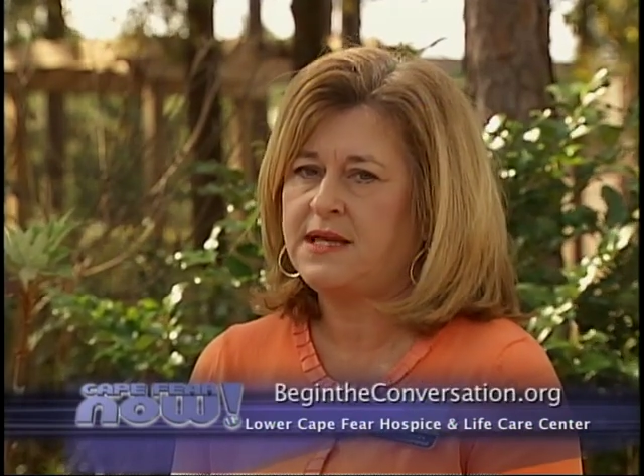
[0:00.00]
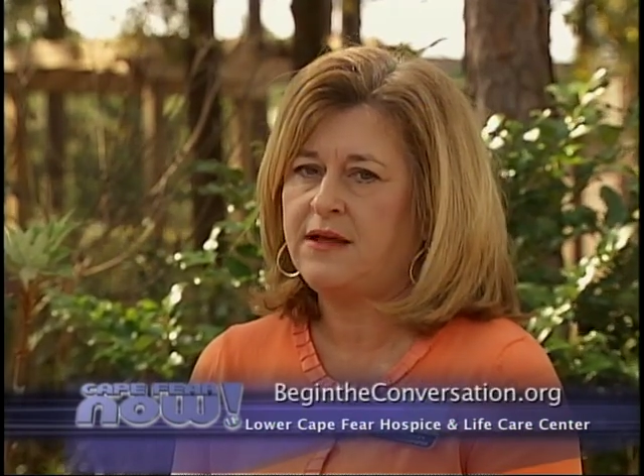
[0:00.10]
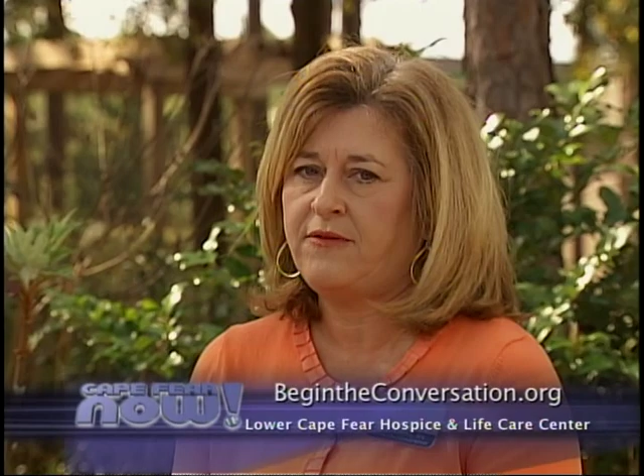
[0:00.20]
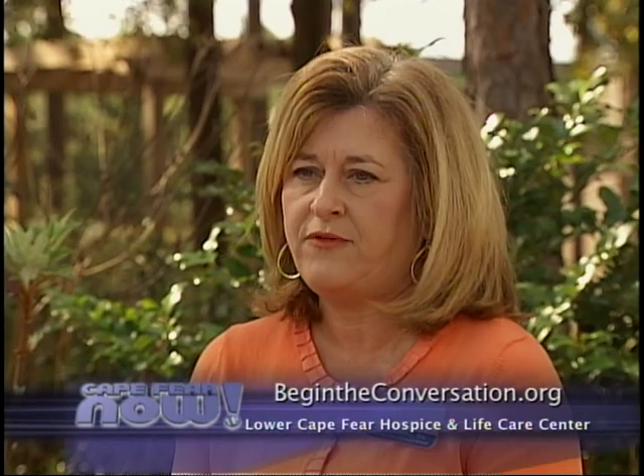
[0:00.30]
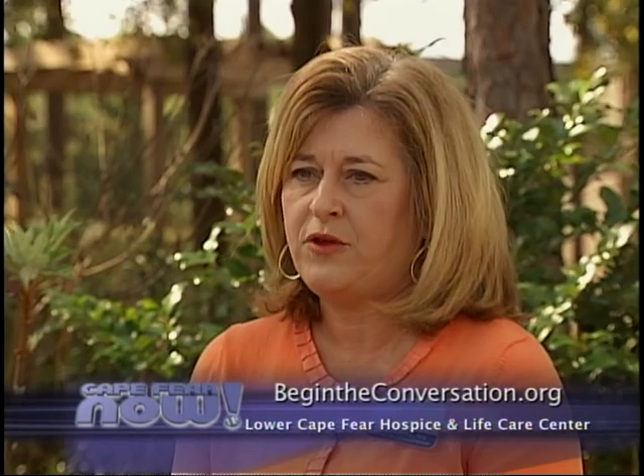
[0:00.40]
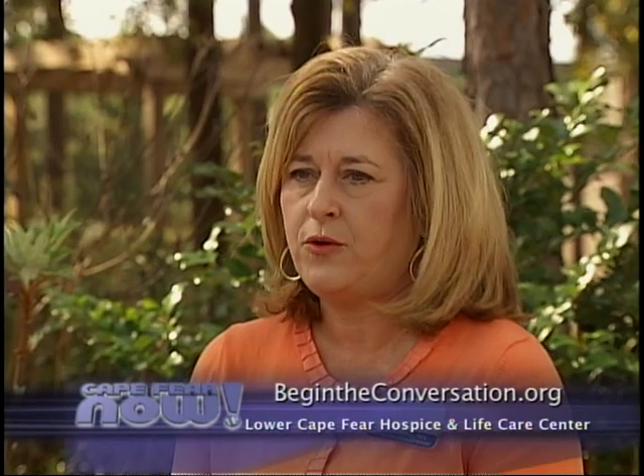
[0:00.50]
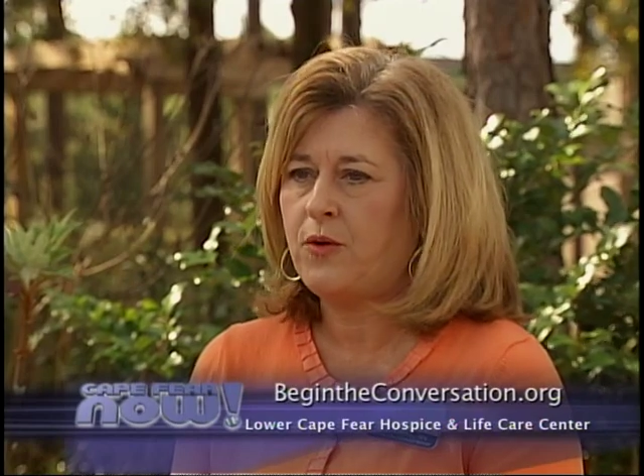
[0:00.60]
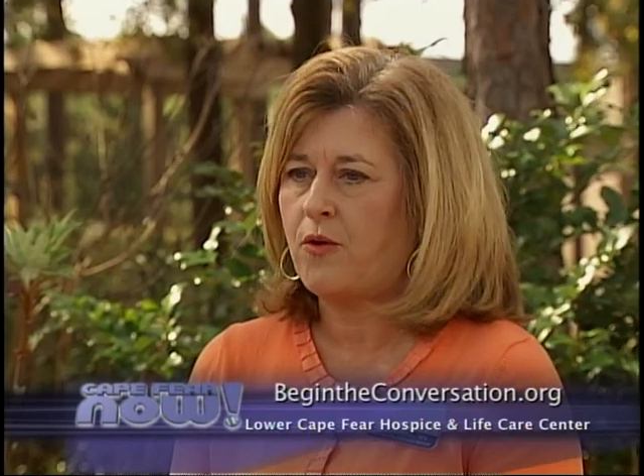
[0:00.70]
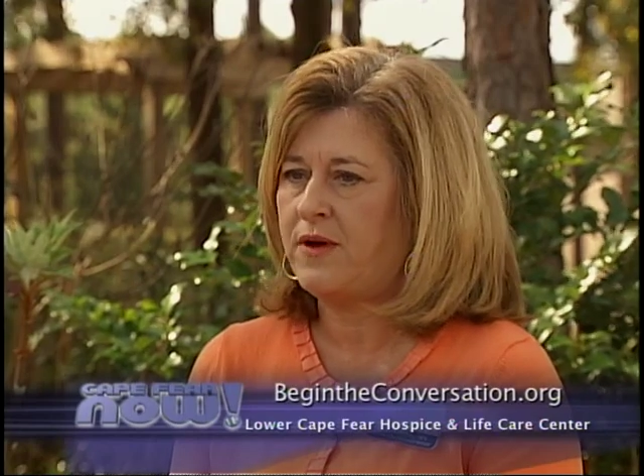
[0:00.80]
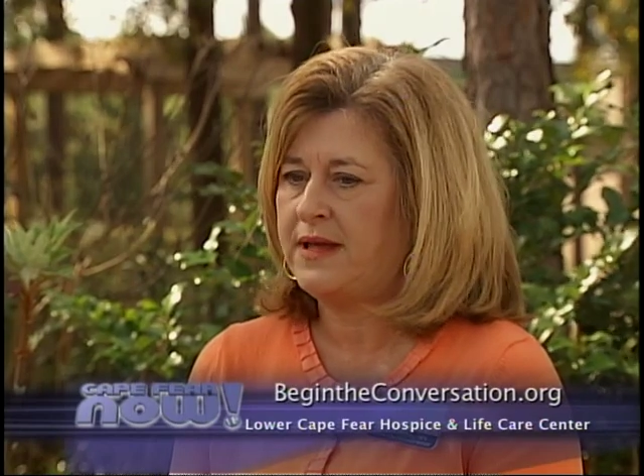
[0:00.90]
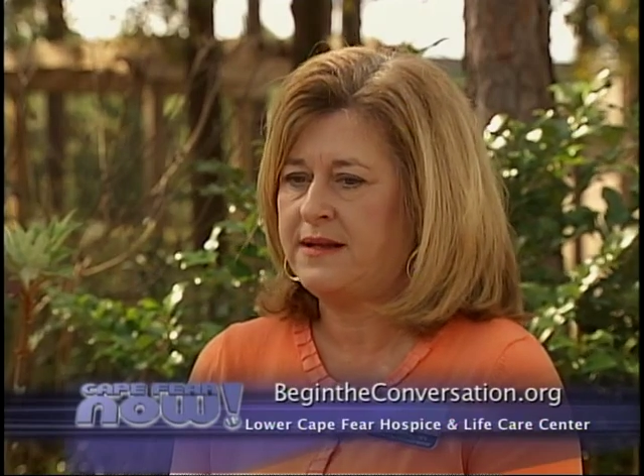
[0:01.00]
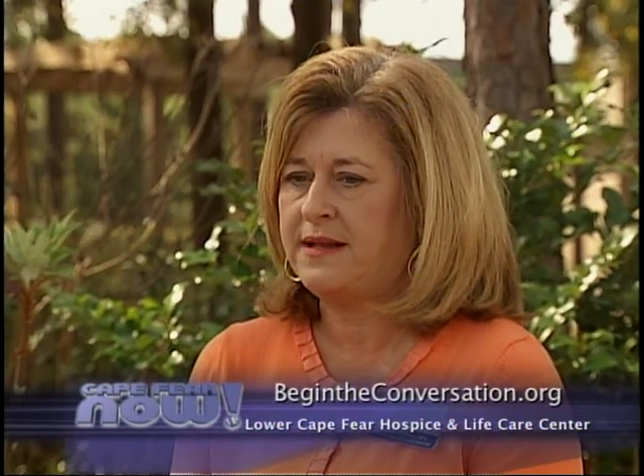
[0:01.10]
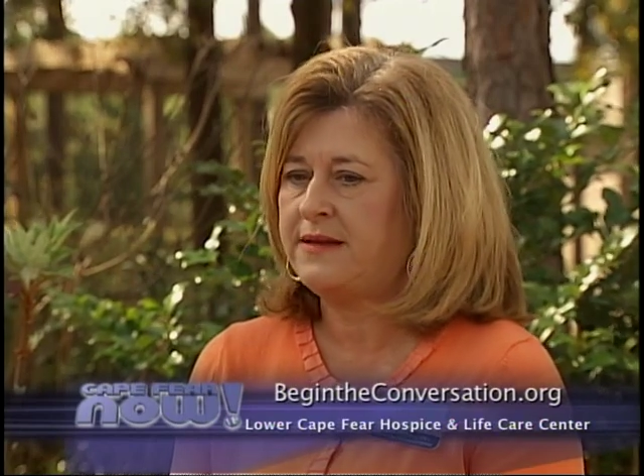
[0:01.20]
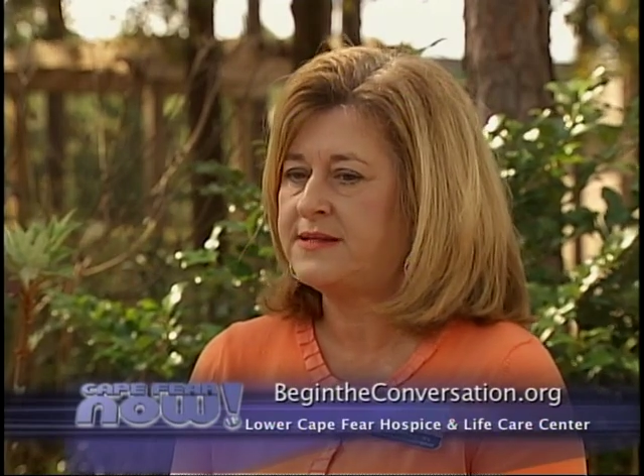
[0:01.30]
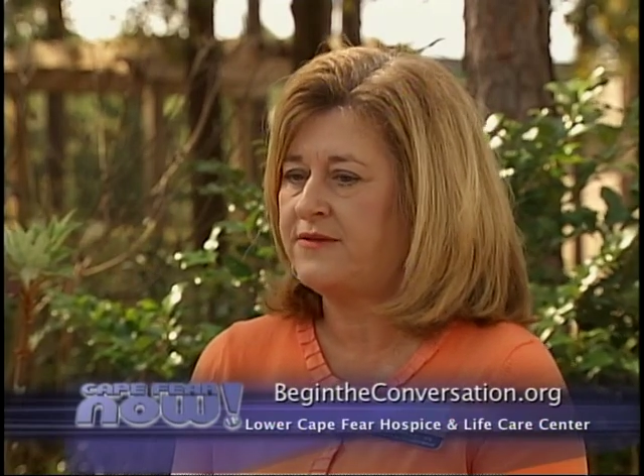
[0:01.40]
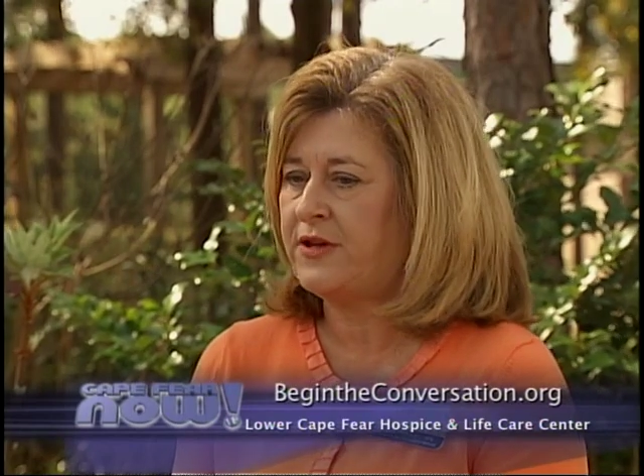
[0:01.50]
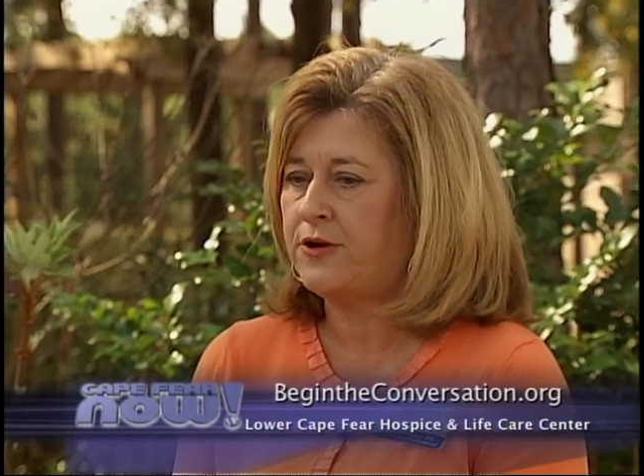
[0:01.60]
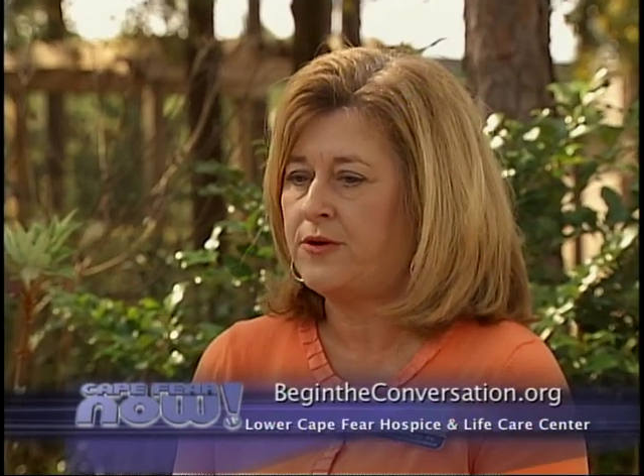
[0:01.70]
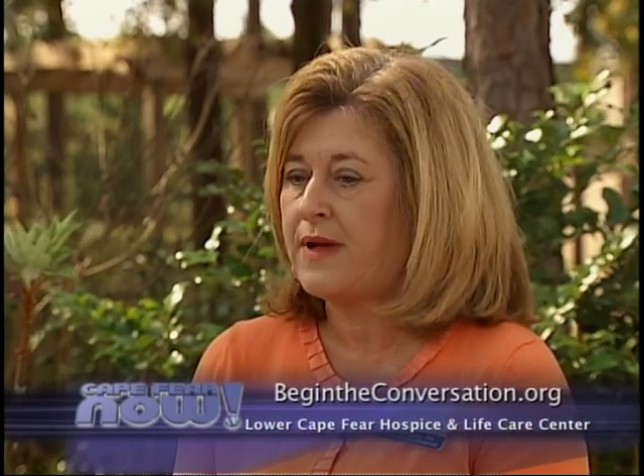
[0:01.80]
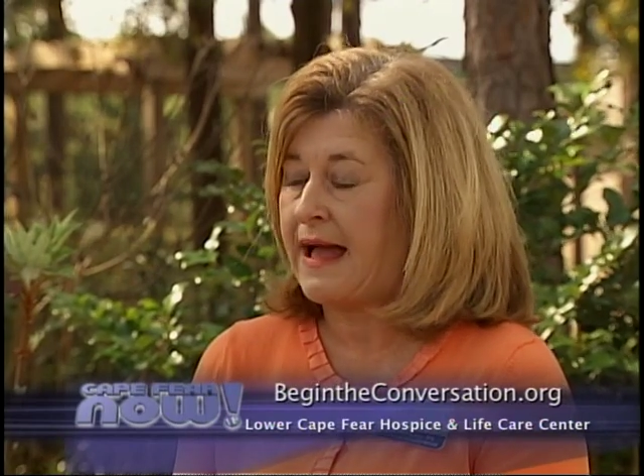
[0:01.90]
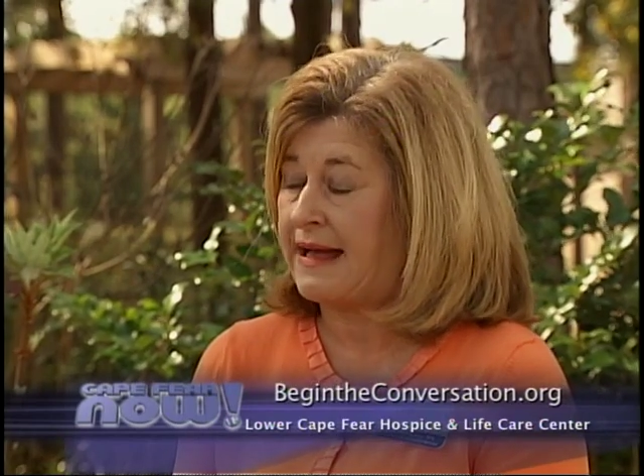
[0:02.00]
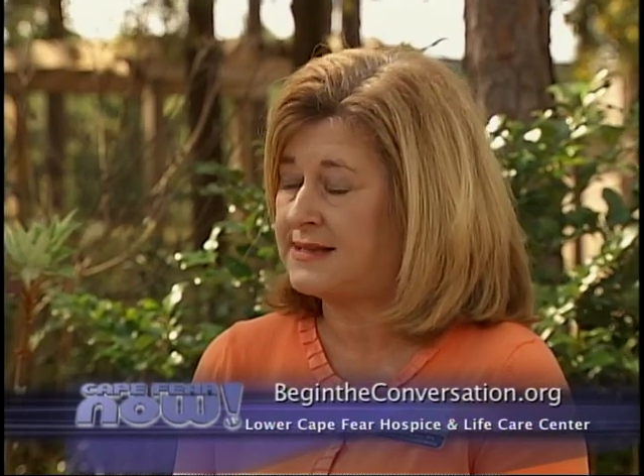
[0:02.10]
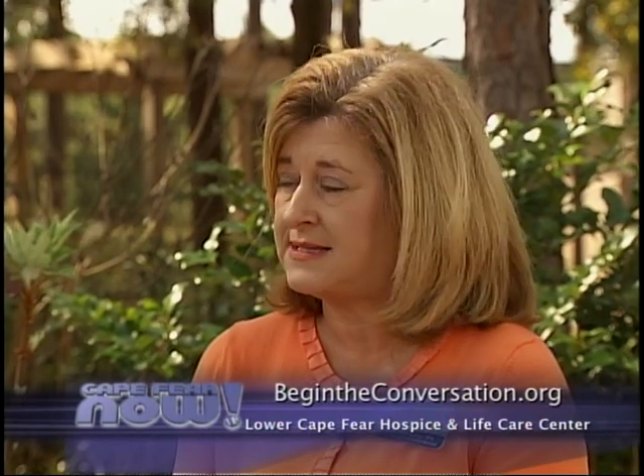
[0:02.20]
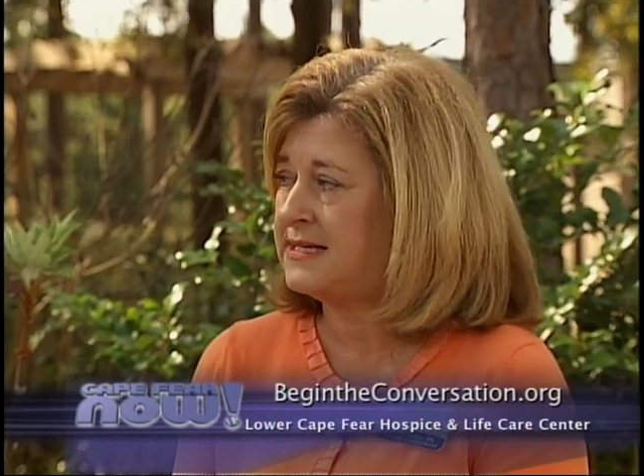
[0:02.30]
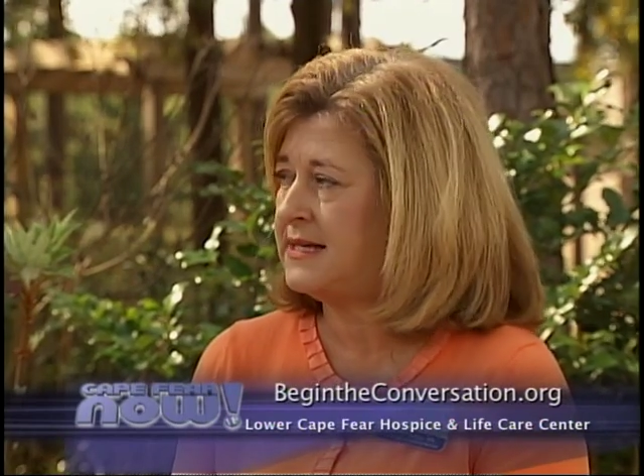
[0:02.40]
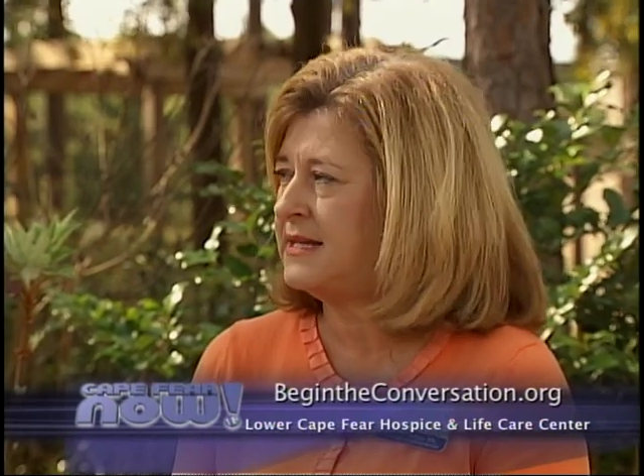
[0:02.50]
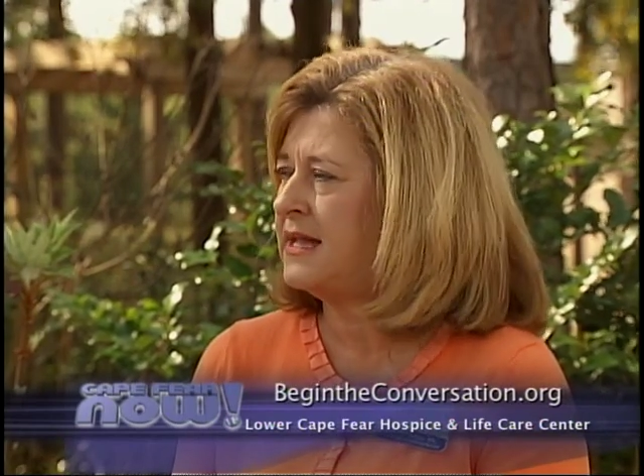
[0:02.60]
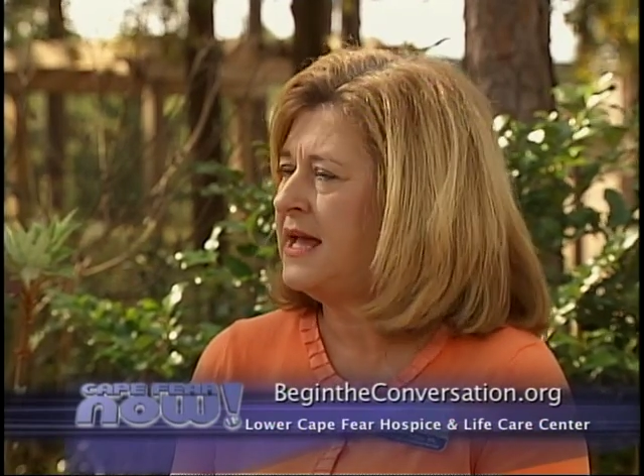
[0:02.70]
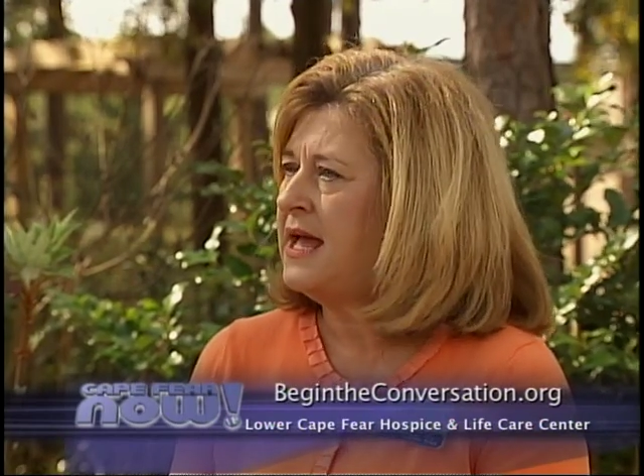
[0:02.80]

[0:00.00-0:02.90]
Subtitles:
if you are in a severe accident,